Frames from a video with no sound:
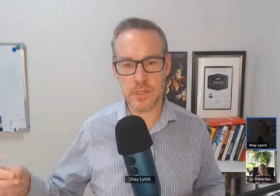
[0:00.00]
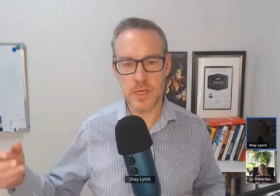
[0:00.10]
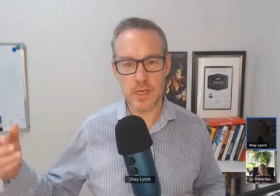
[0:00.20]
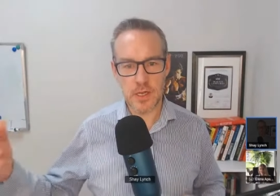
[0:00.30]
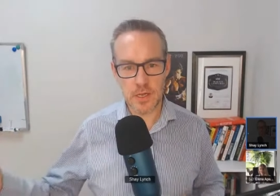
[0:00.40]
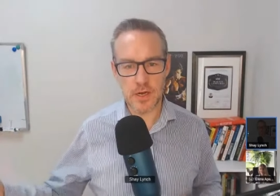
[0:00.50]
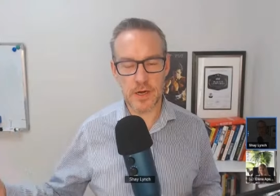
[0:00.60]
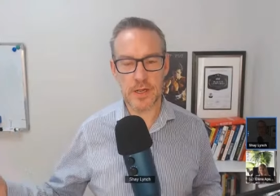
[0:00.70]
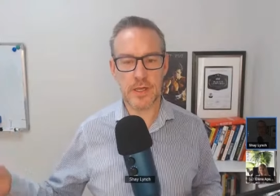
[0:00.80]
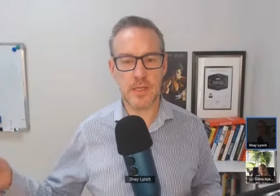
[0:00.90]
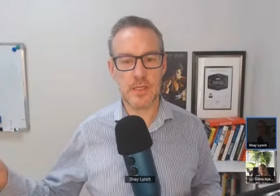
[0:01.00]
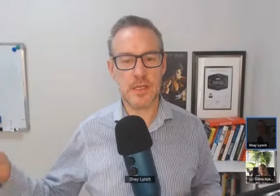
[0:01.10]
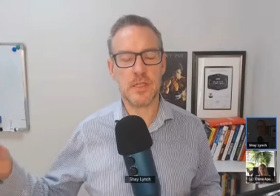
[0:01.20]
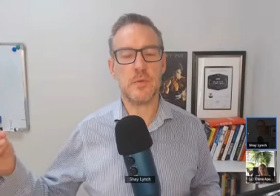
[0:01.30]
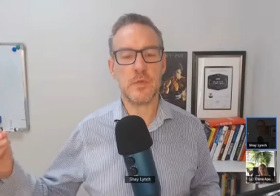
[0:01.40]
learning,
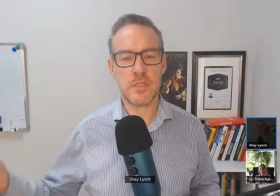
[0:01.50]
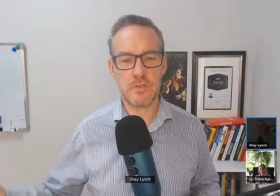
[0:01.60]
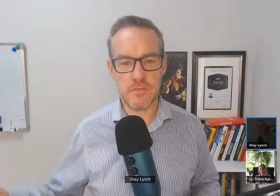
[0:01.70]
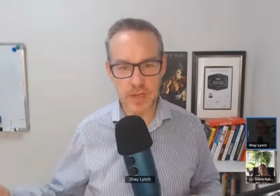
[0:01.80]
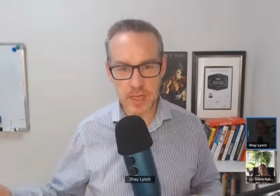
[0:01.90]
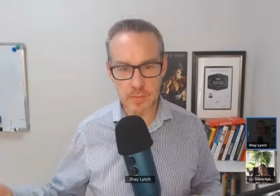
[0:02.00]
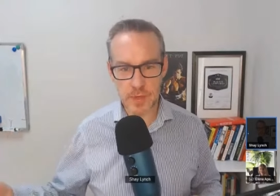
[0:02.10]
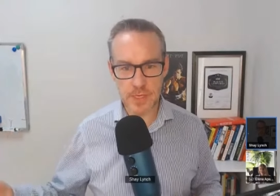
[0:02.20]
continuous development.